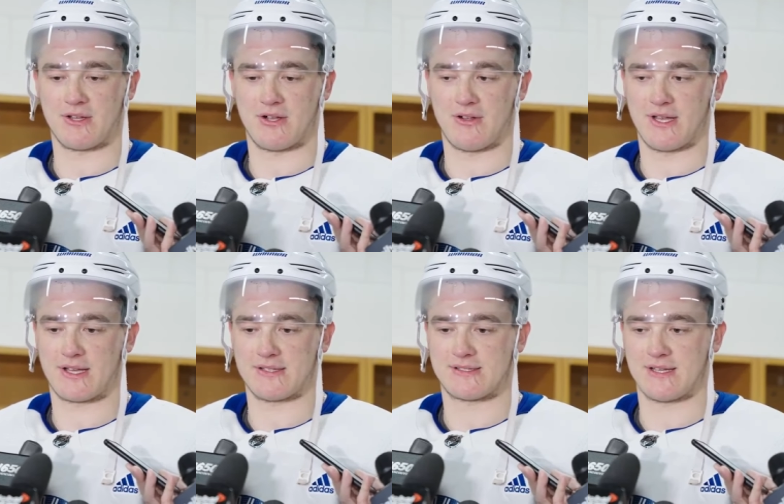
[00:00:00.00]
You know,
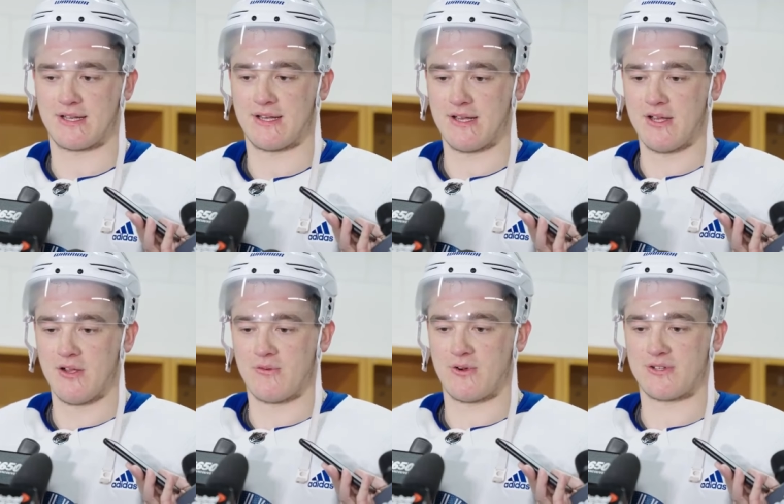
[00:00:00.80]
like it's a
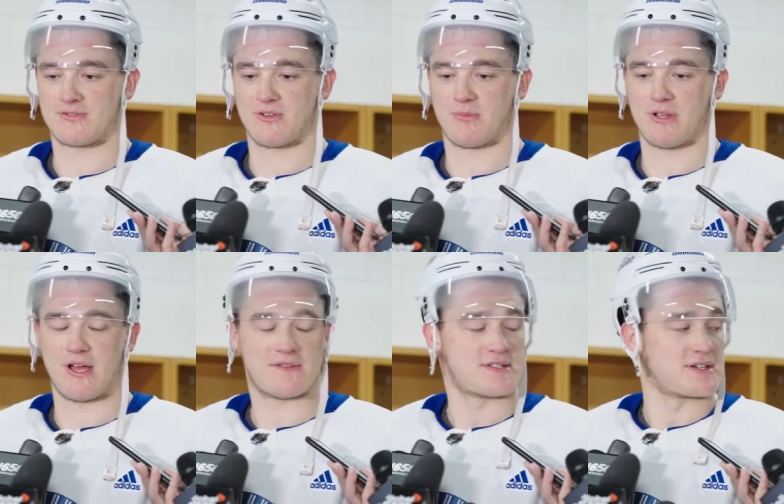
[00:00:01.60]
first real
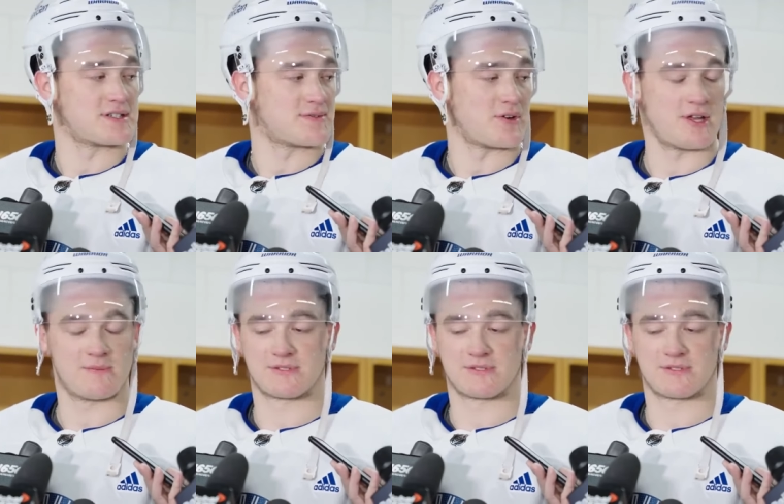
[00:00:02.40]
playoff series for him.